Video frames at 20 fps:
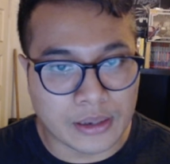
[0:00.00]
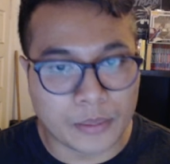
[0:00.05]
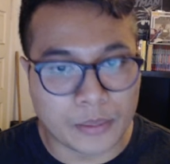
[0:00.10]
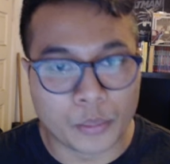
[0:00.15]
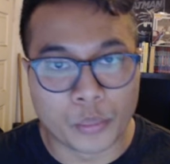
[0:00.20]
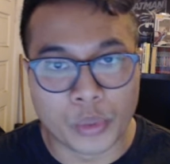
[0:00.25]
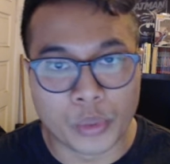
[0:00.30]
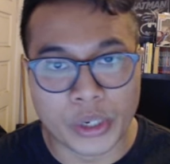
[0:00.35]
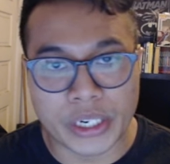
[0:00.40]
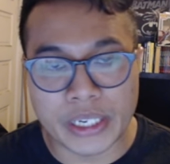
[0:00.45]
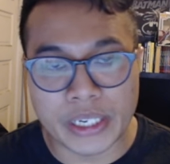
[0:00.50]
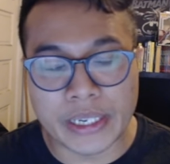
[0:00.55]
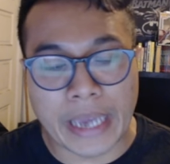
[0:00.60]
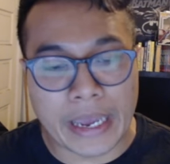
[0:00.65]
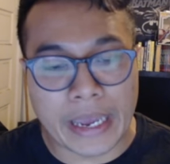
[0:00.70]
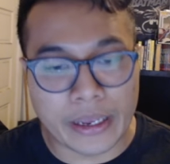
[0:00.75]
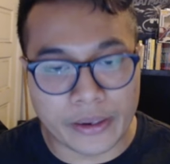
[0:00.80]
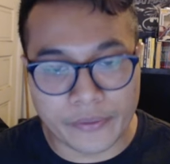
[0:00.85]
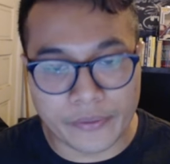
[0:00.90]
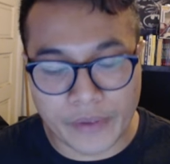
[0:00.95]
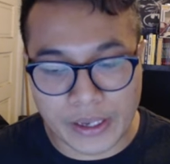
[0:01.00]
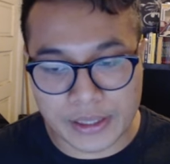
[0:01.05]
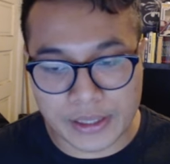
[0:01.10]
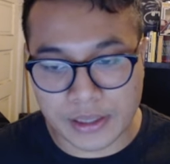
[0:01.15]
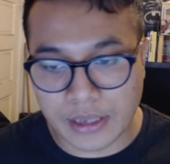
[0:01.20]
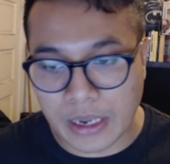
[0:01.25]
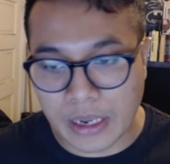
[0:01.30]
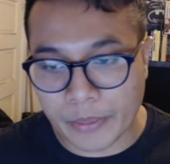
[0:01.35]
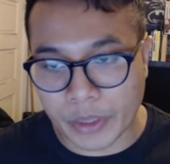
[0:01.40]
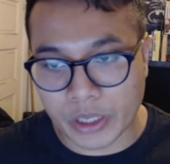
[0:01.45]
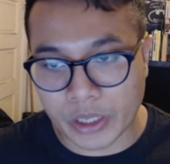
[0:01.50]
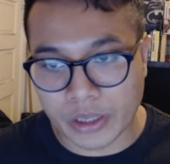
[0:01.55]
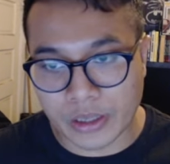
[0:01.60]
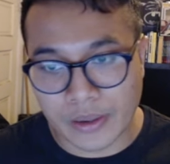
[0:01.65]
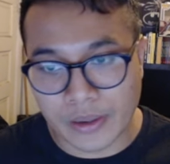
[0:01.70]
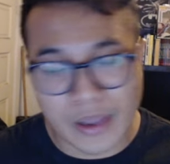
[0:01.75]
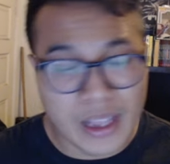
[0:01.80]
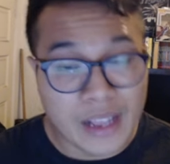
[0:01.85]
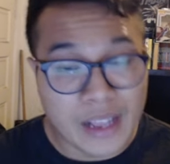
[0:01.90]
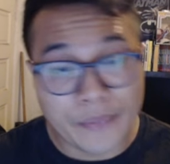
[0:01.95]
pretty gang infested neighborhood.
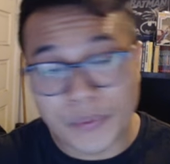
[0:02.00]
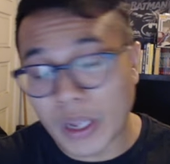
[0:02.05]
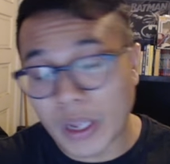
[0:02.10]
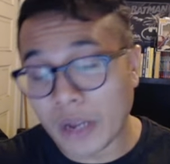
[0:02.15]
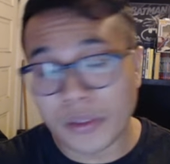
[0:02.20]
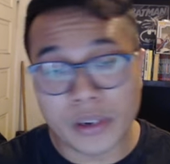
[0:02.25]
Now,